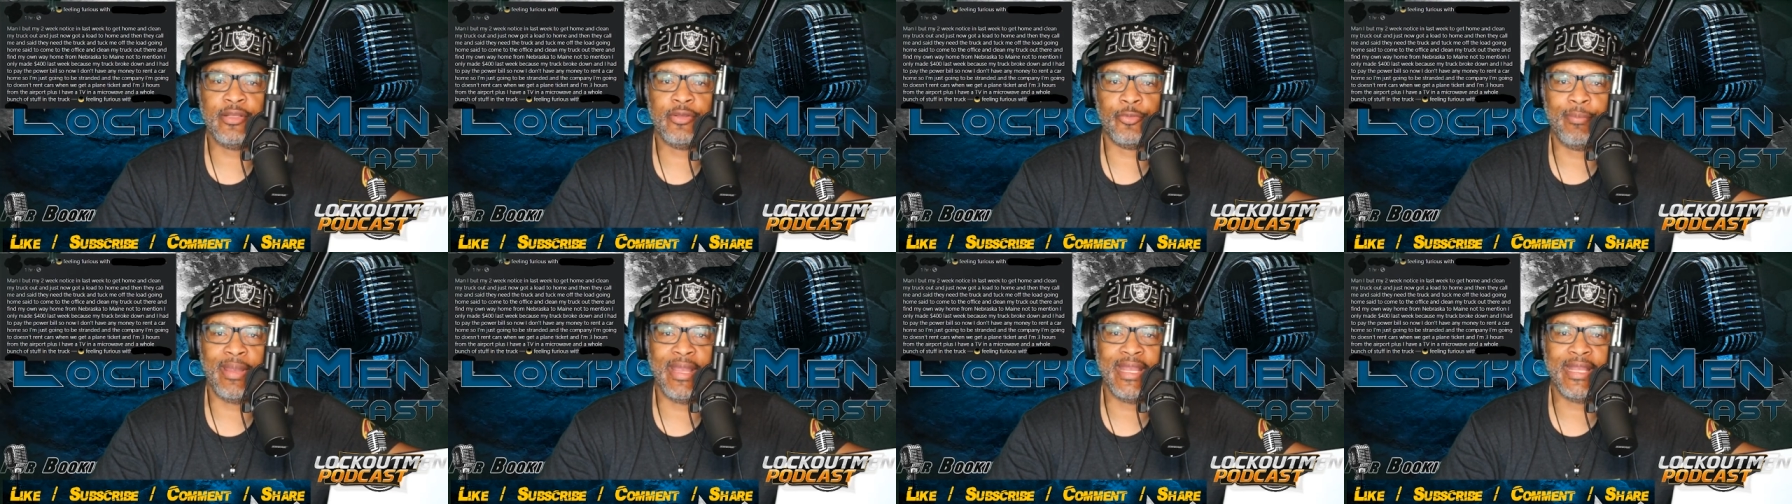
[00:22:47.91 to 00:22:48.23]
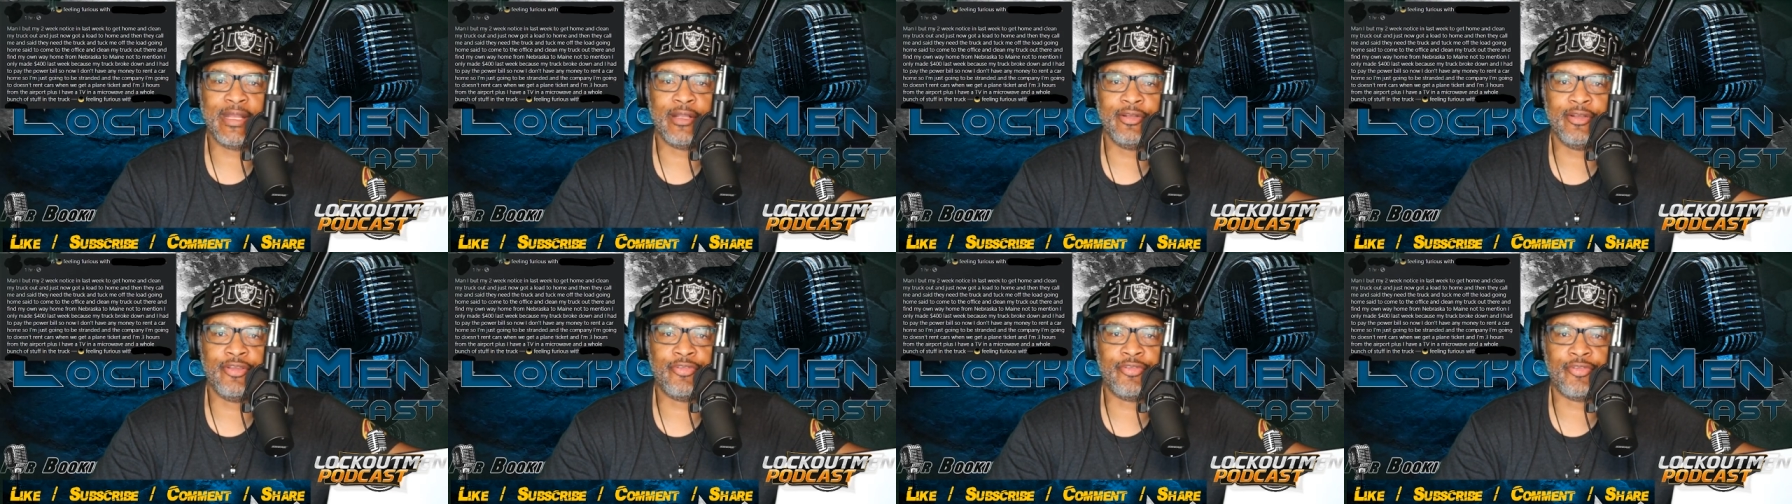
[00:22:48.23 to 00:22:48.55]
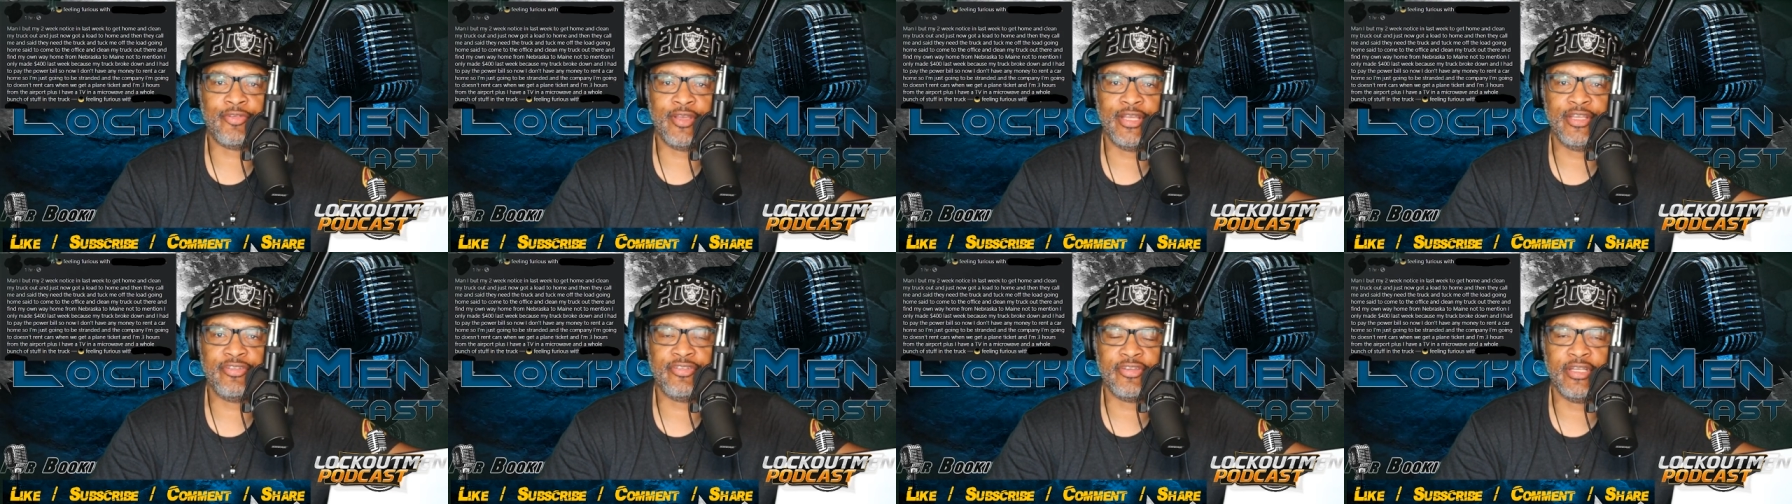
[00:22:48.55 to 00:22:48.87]
to make a
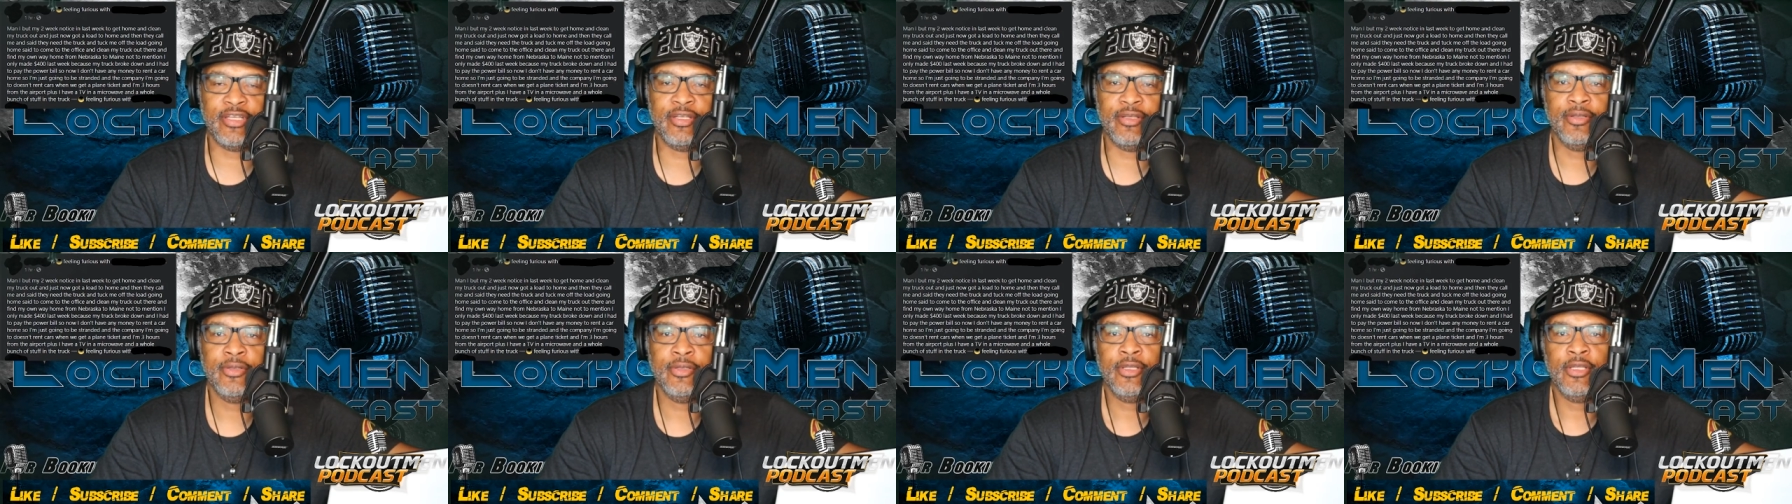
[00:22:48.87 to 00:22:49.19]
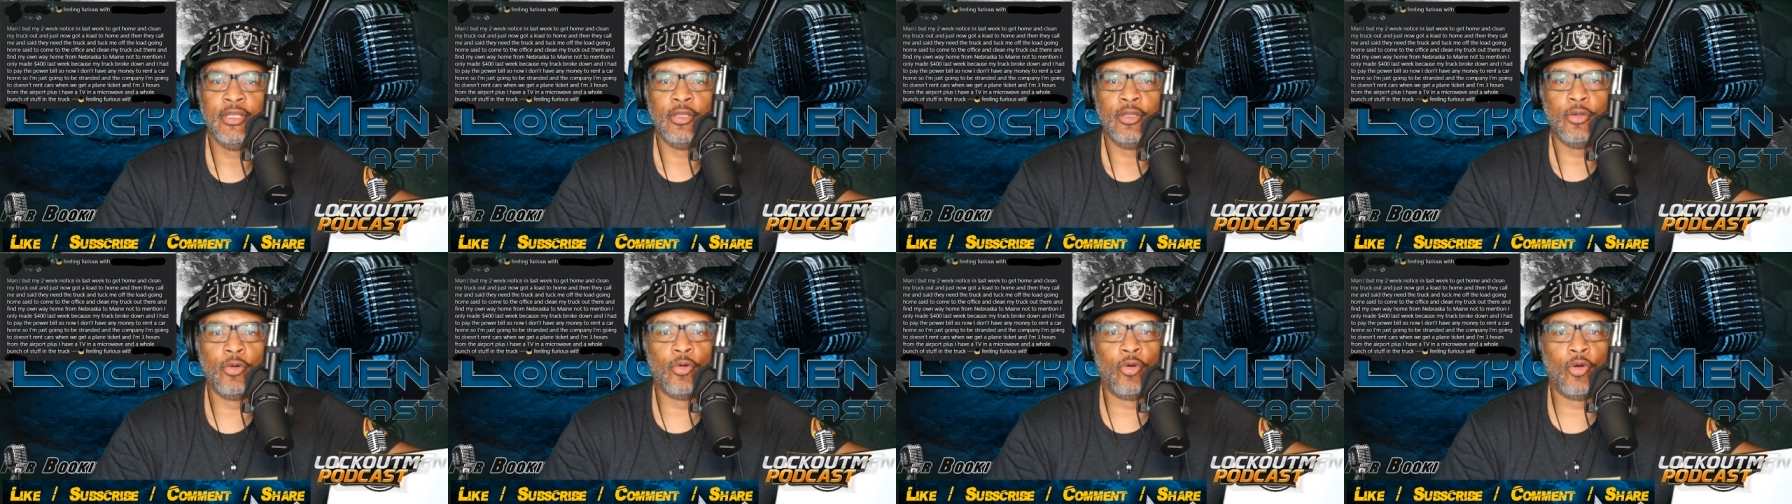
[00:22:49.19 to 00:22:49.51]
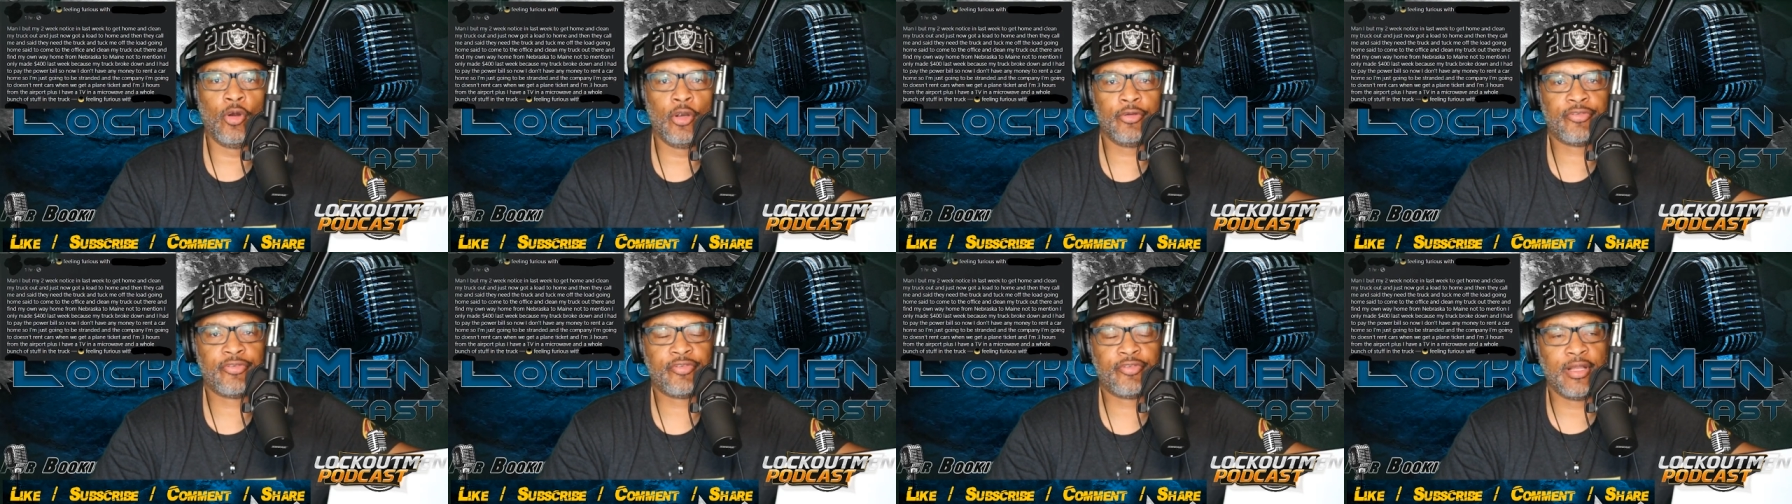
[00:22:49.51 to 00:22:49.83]
decision
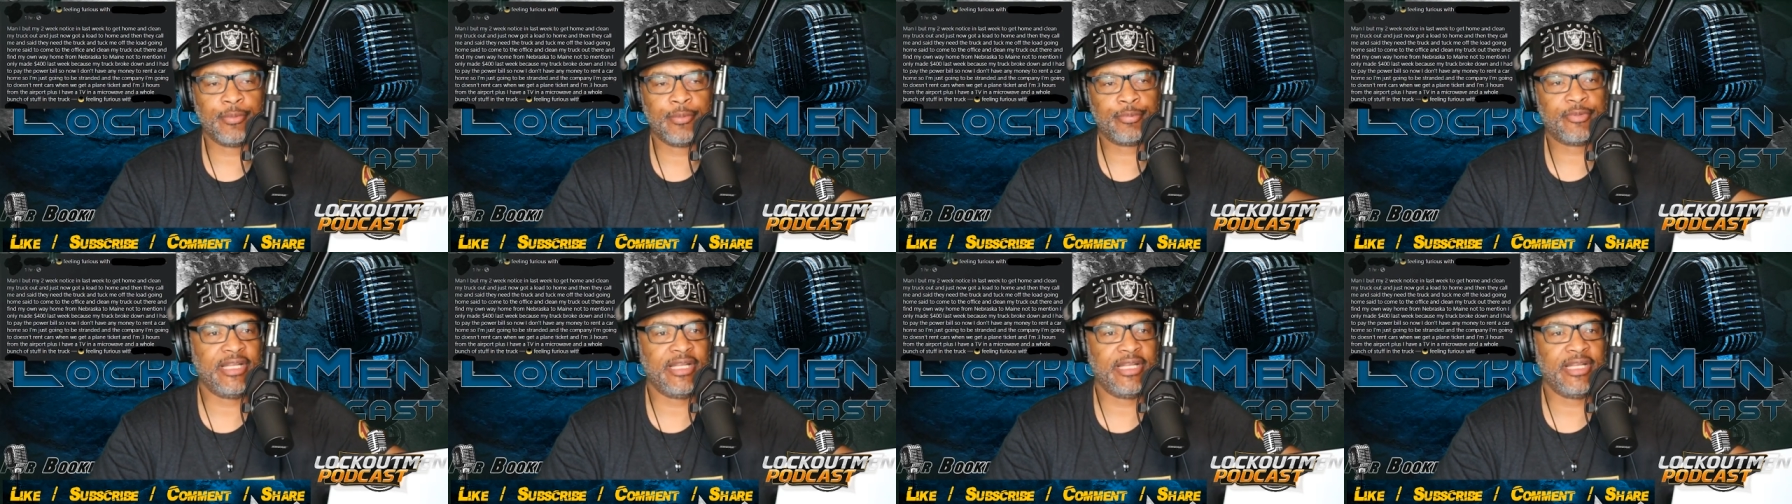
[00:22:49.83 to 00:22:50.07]
or something